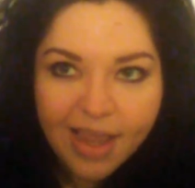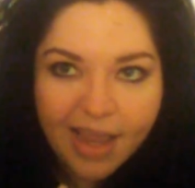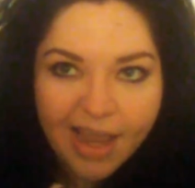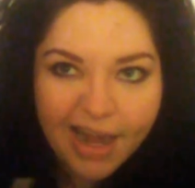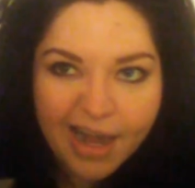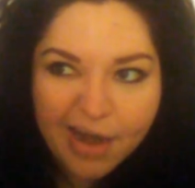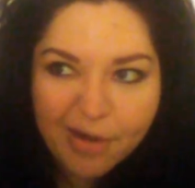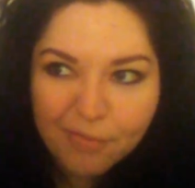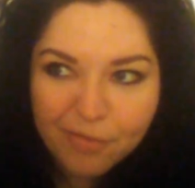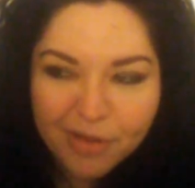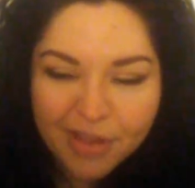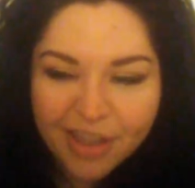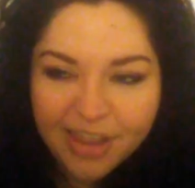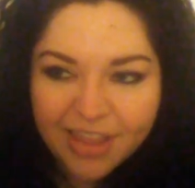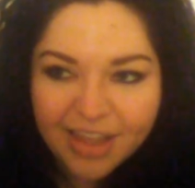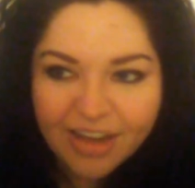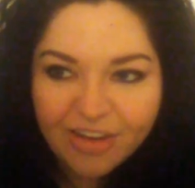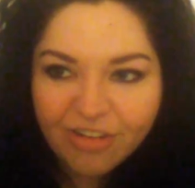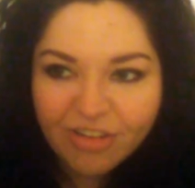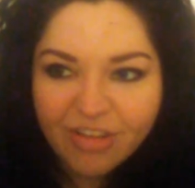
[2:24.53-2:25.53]
And I really
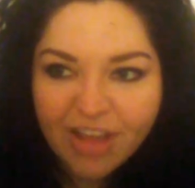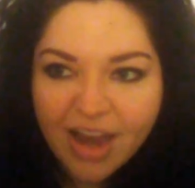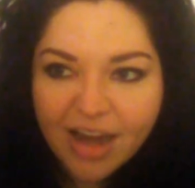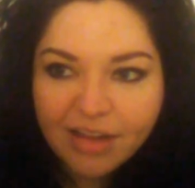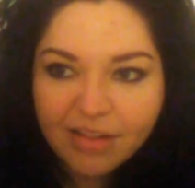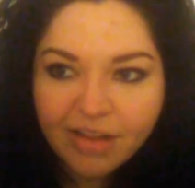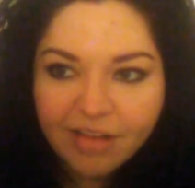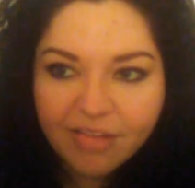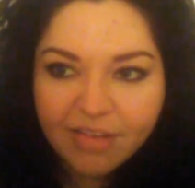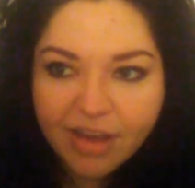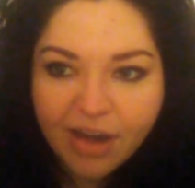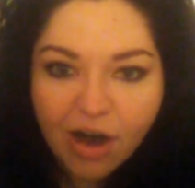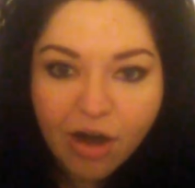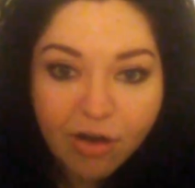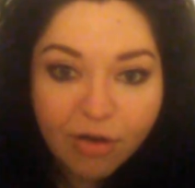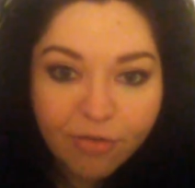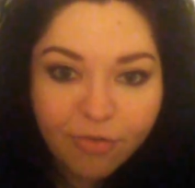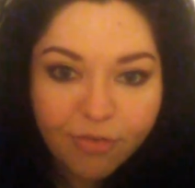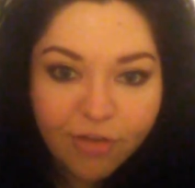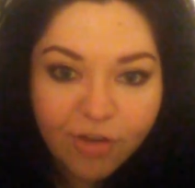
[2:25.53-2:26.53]
think it just kind of looks like
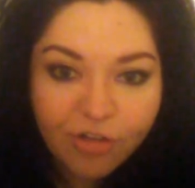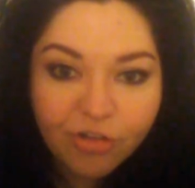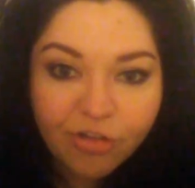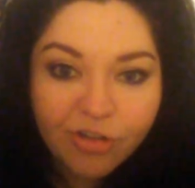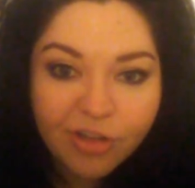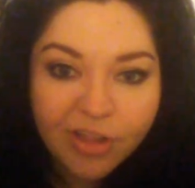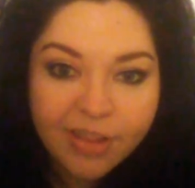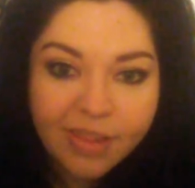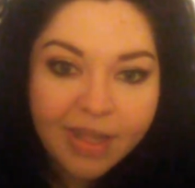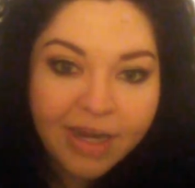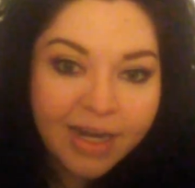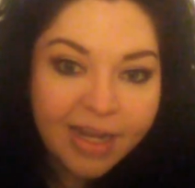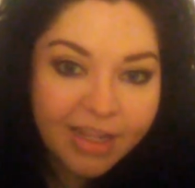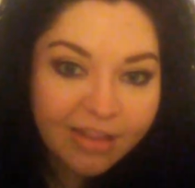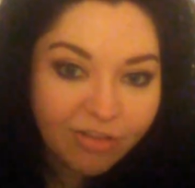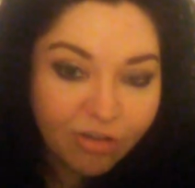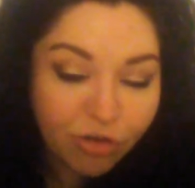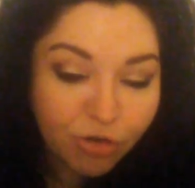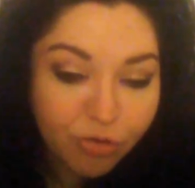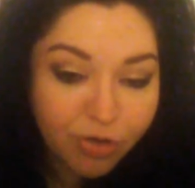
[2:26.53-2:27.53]
artificial, and then it
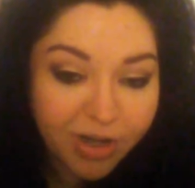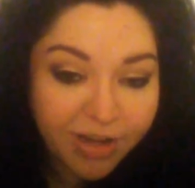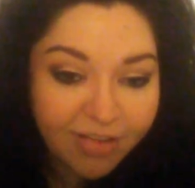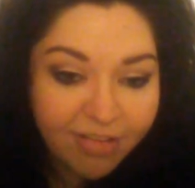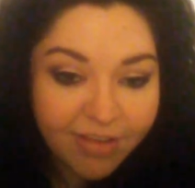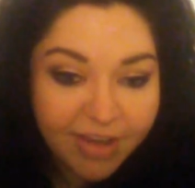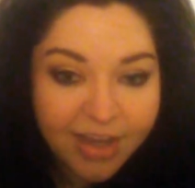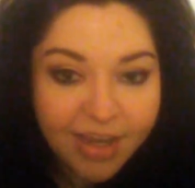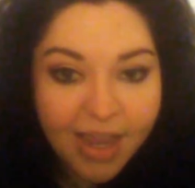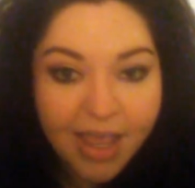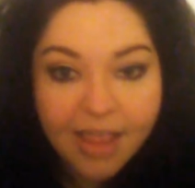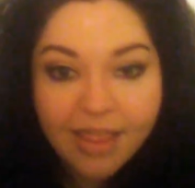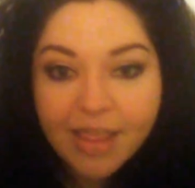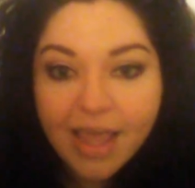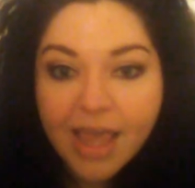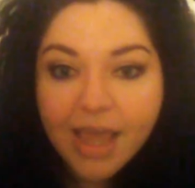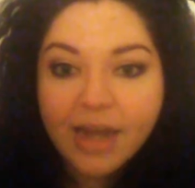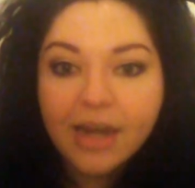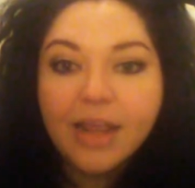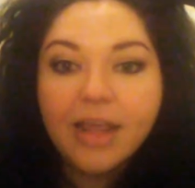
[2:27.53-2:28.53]
gets creasy. And
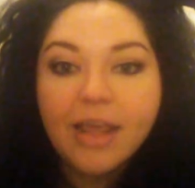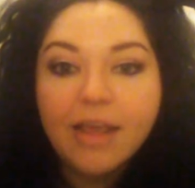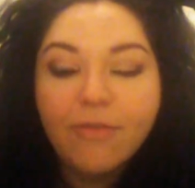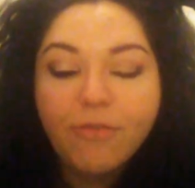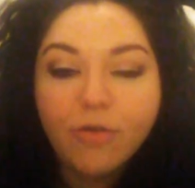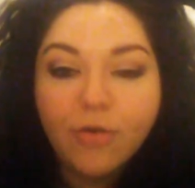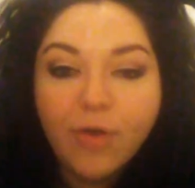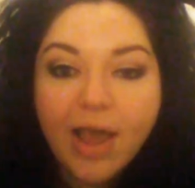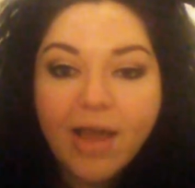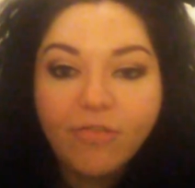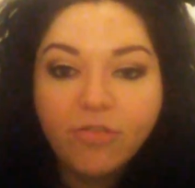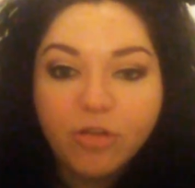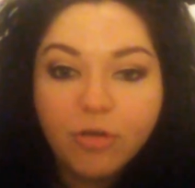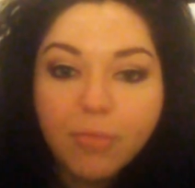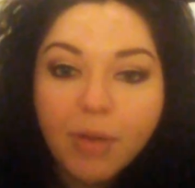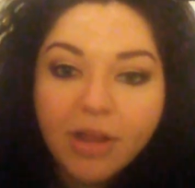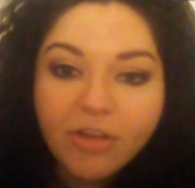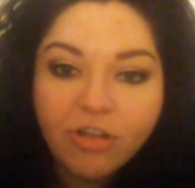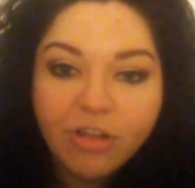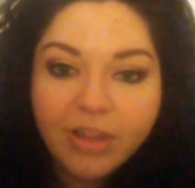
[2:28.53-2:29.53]
then if you have too
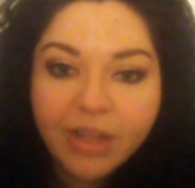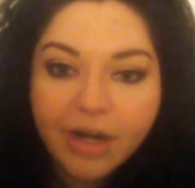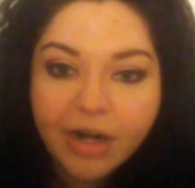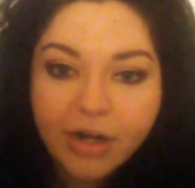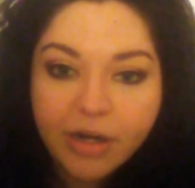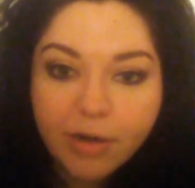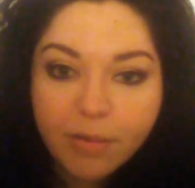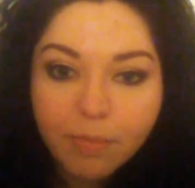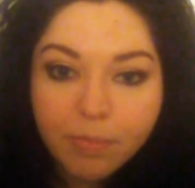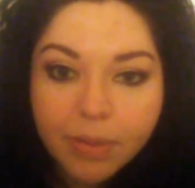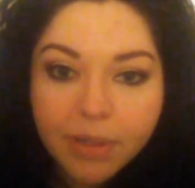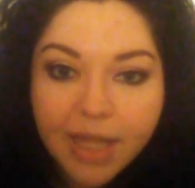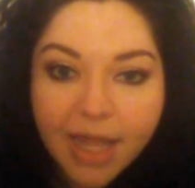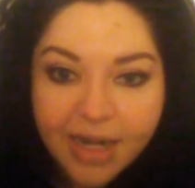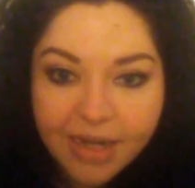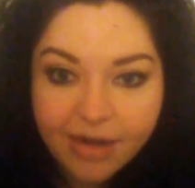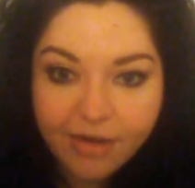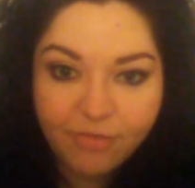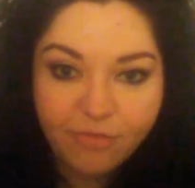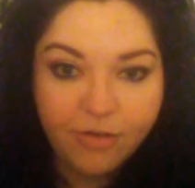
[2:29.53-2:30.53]
much in there, you're
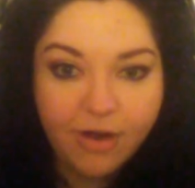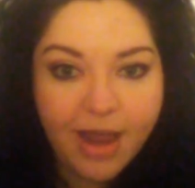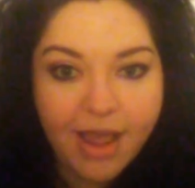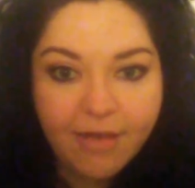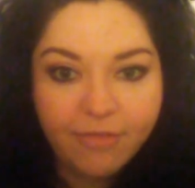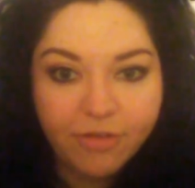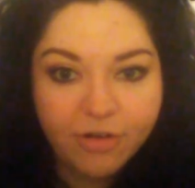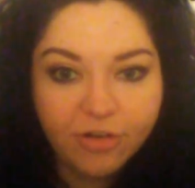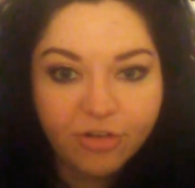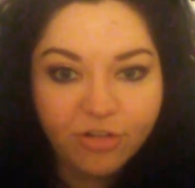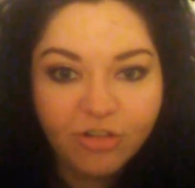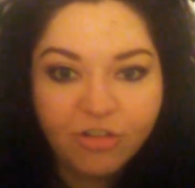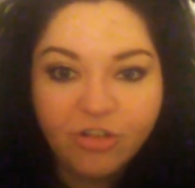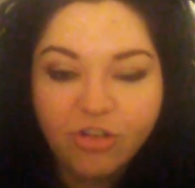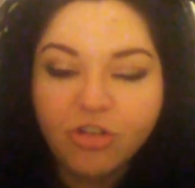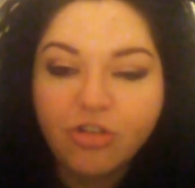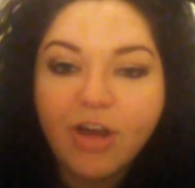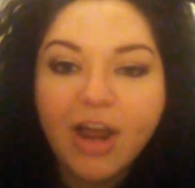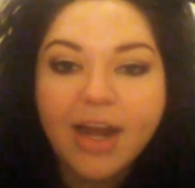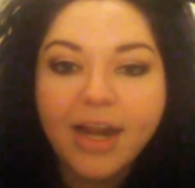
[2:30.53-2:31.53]
blending forever just
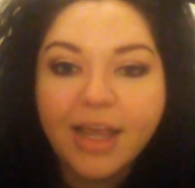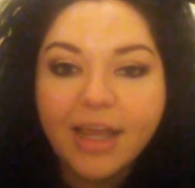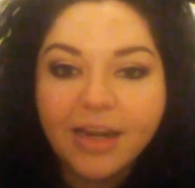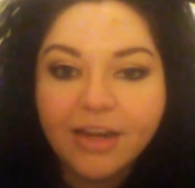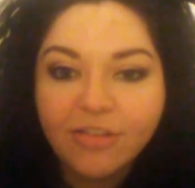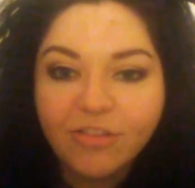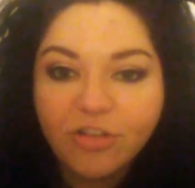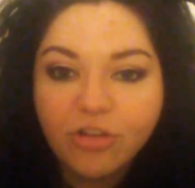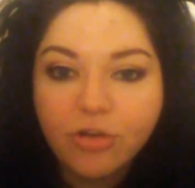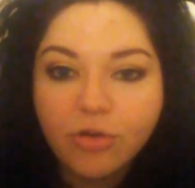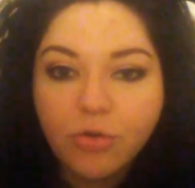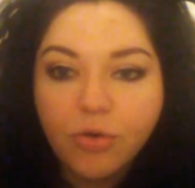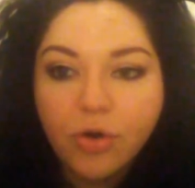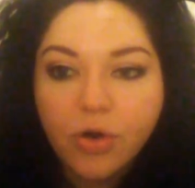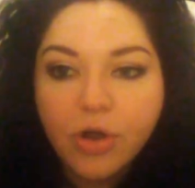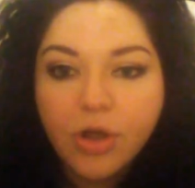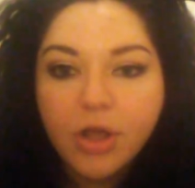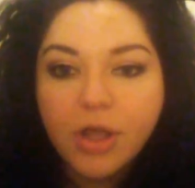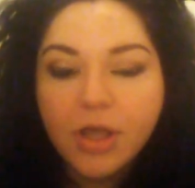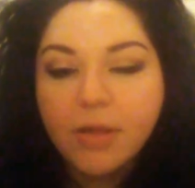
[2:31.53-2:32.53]
to try to get it to
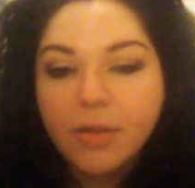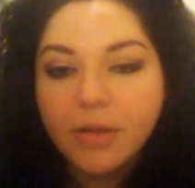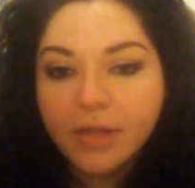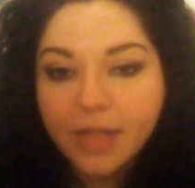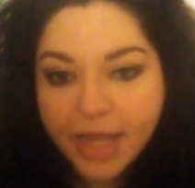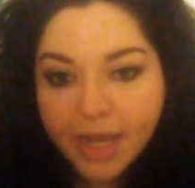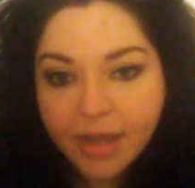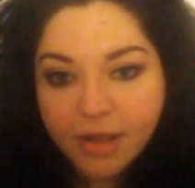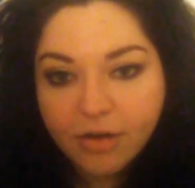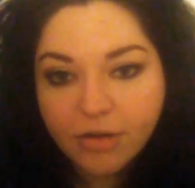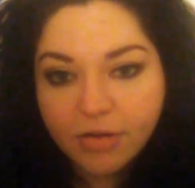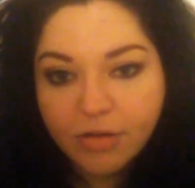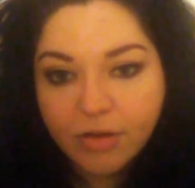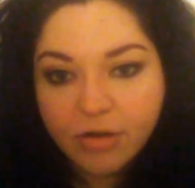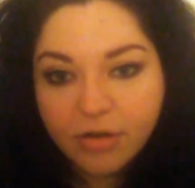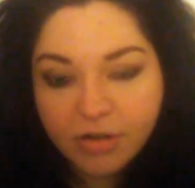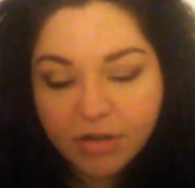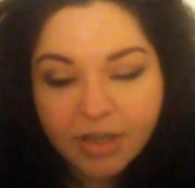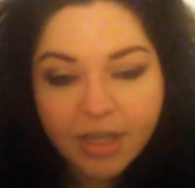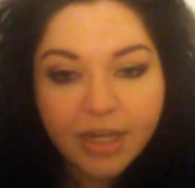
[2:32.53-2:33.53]
like
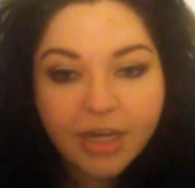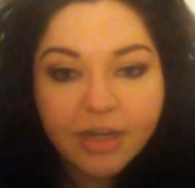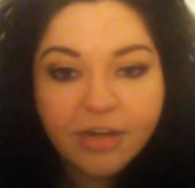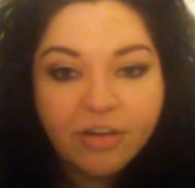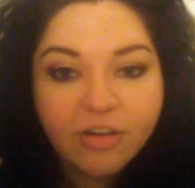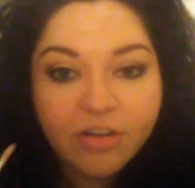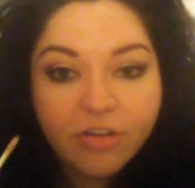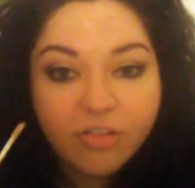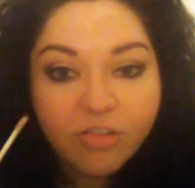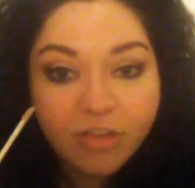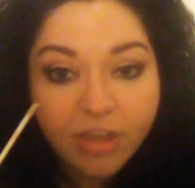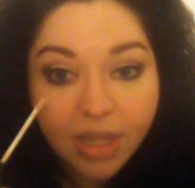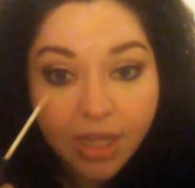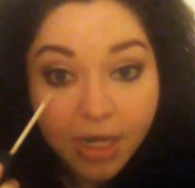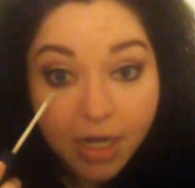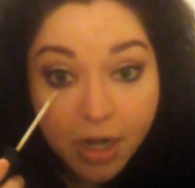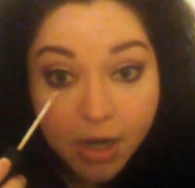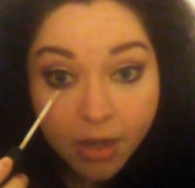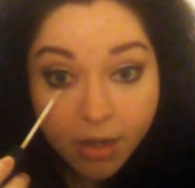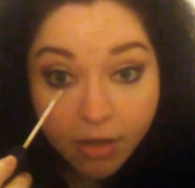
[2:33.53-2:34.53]
get into your
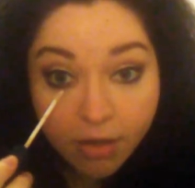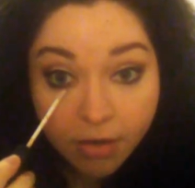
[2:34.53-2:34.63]
skin.